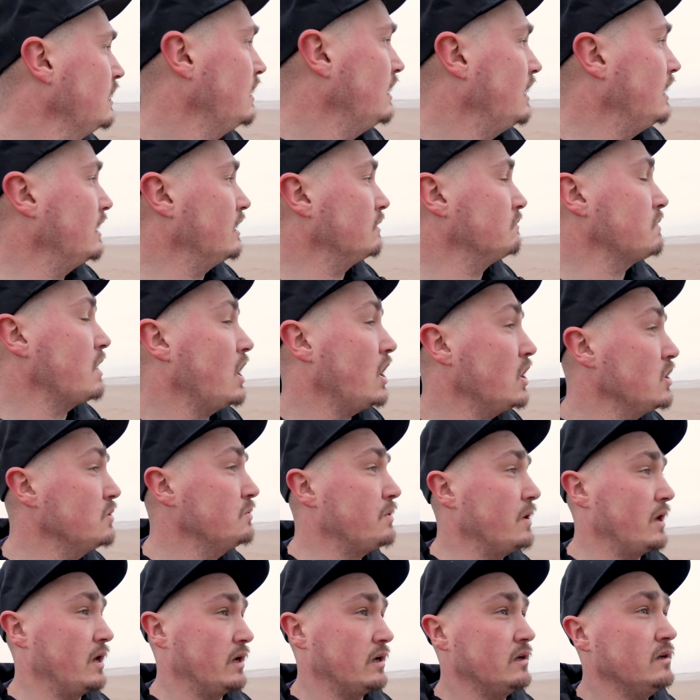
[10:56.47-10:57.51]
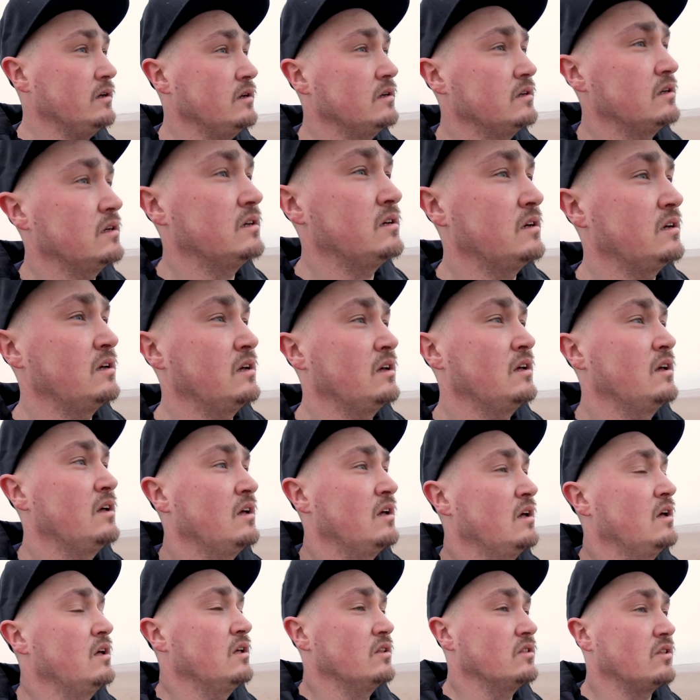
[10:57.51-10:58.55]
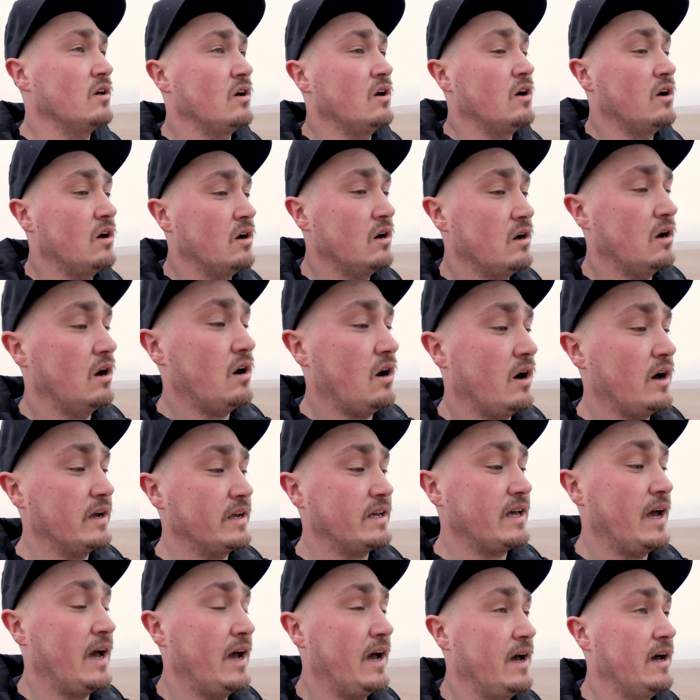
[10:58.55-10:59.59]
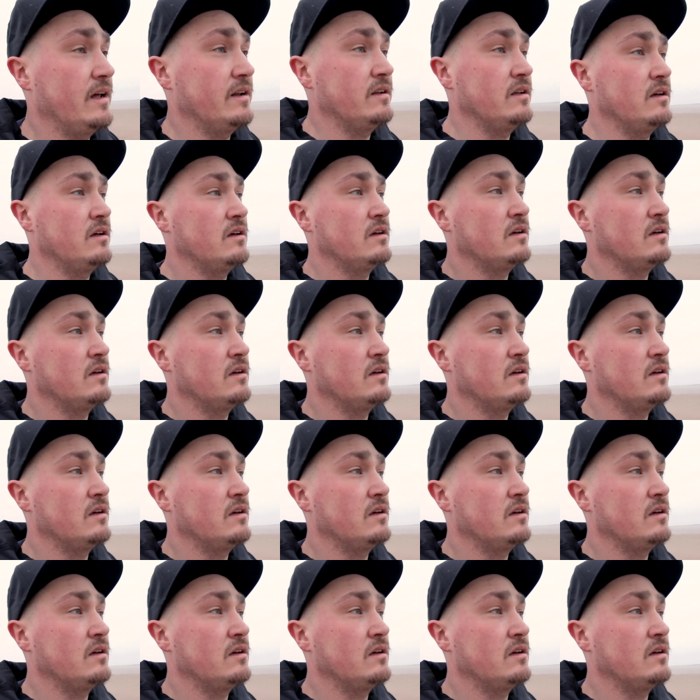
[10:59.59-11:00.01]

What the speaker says: And I'm hoping that I can